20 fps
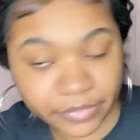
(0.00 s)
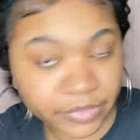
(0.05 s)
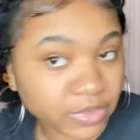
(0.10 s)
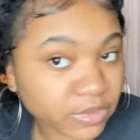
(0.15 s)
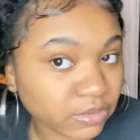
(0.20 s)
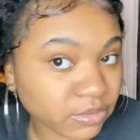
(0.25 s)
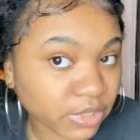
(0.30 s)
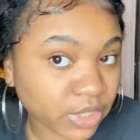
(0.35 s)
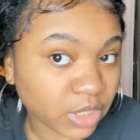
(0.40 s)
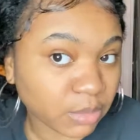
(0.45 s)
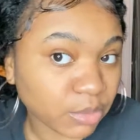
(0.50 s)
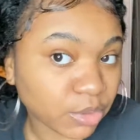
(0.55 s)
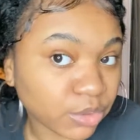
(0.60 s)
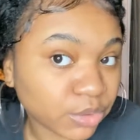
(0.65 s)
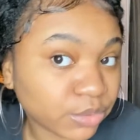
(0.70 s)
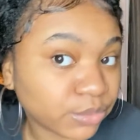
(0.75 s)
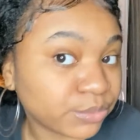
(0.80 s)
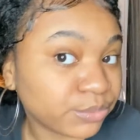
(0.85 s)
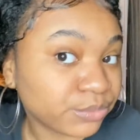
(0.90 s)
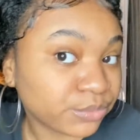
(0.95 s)
Okay,
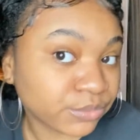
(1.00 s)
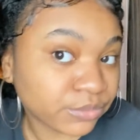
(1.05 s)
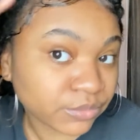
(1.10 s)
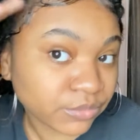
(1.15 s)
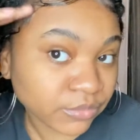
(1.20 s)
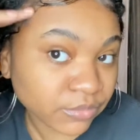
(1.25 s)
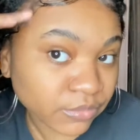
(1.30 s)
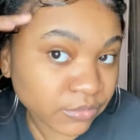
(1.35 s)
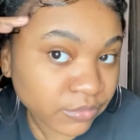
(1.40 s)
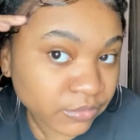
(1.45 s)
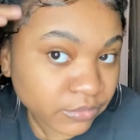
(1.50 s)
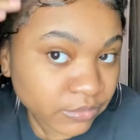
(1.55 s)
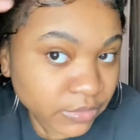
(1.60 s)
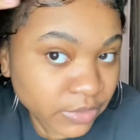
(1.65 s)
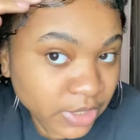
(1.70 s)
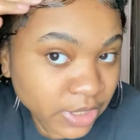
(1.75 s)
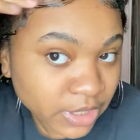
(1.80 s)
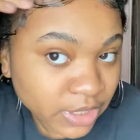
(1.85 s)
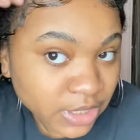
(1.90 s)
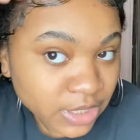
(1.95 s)
boom.
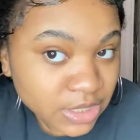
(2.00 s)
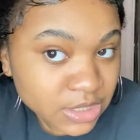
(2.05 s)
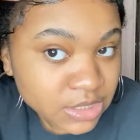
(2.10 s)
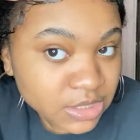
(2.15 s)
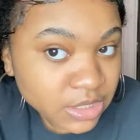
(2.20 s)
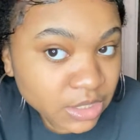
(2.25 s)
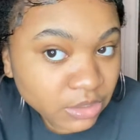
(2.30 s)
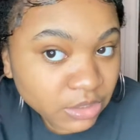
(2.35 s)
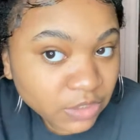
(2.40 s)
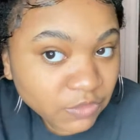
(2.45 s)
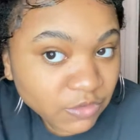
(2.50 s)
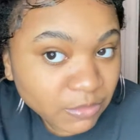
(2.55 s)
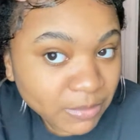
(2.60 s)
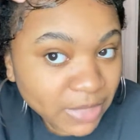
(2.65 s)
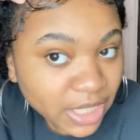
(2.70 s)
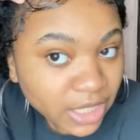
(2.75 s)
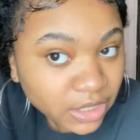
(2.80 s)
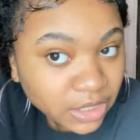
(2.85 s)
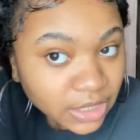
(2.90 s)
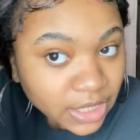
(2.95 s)
And these don't even
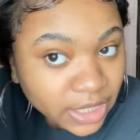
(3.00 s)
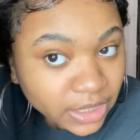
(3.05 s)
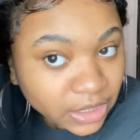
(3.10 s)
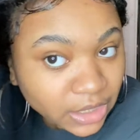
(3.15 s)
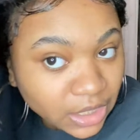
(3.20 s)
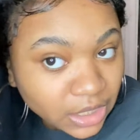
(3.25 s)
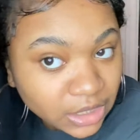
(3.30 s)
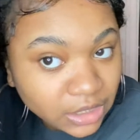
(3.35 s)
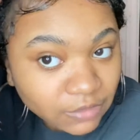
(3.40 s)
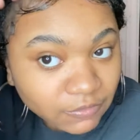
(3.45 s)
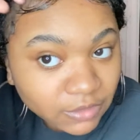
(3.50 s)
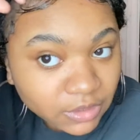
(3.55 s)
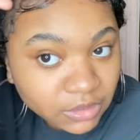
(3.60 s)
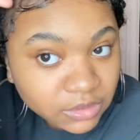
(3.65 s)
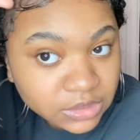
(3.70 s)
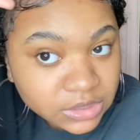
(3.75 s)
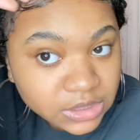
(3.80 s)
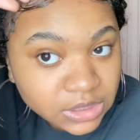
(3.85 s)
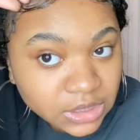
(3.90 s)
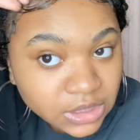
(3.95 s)
matter. Like, y'all ain't even
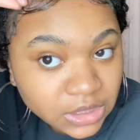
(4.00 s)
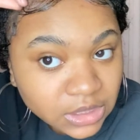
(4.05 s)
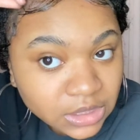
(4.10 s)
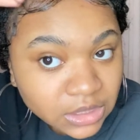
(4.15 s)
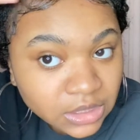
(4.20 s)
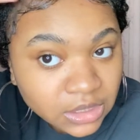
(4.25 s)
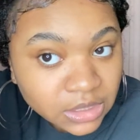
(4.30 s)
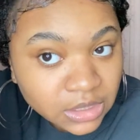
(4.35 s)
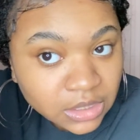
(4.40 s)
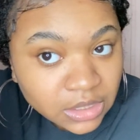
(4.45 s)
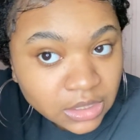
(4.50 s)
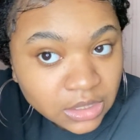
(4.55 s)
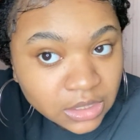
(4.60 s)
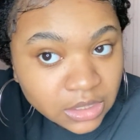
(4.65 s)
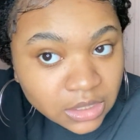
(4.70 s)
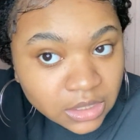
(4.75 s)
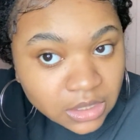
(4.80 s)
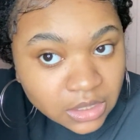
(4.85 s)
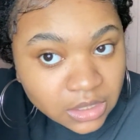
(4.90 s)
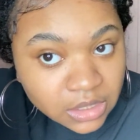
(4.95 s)
gonna see.
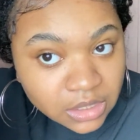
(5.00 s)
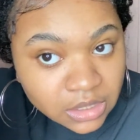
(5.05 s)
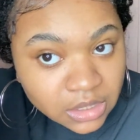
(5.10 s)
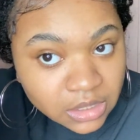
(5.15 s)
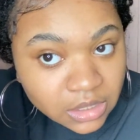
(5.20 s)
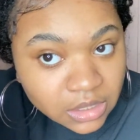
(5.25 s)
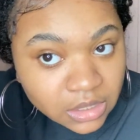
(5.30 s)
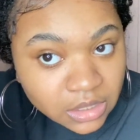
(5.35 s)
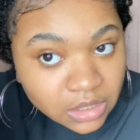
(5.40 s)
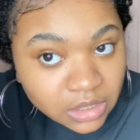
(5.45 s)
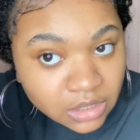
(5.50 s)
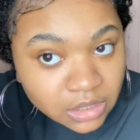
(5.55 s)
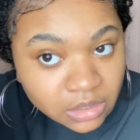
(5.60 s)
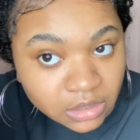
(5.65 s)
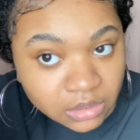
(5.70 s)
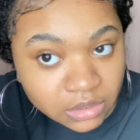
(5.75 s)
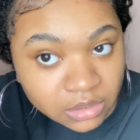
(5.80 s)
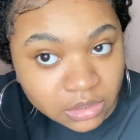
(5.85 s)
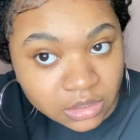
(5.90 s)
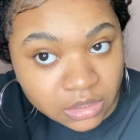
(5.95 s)
Hold on.